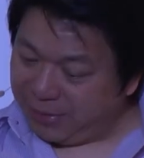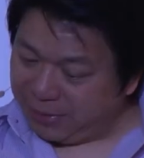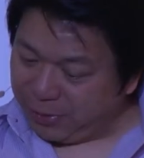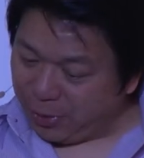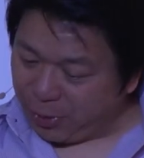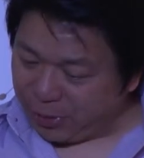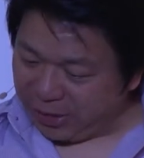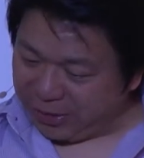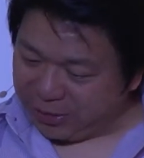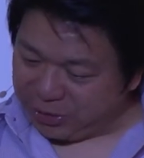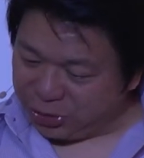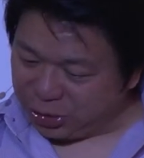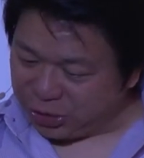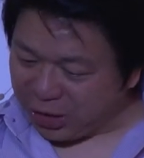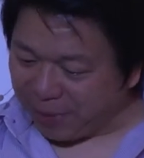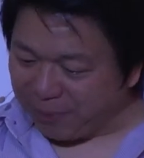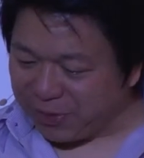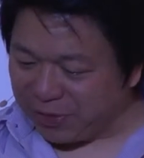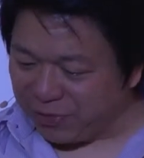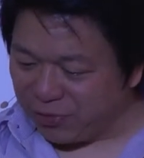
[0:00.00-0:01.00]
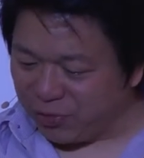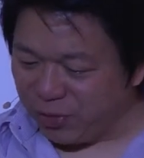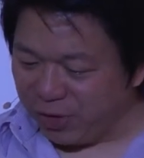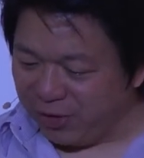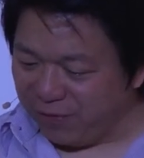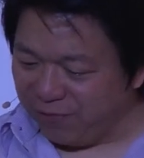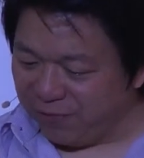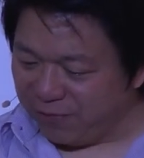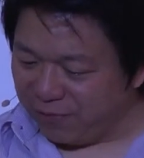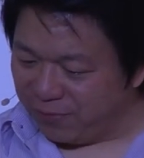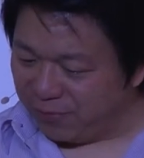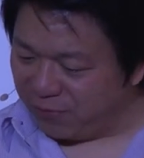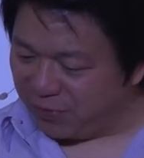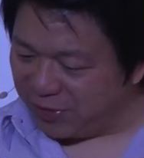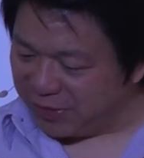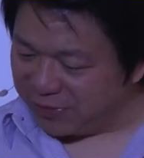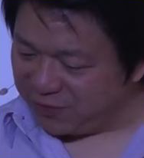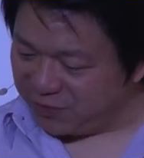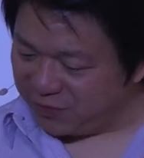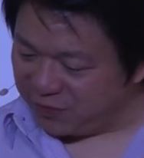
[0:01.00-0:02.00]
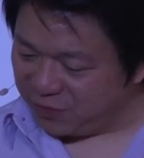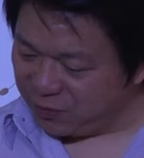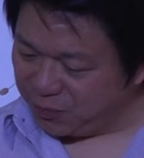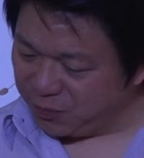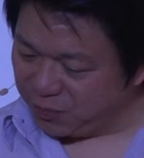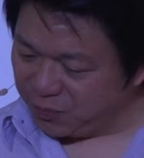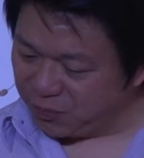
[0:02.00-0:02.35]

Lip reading: Okay, chapter 3, verse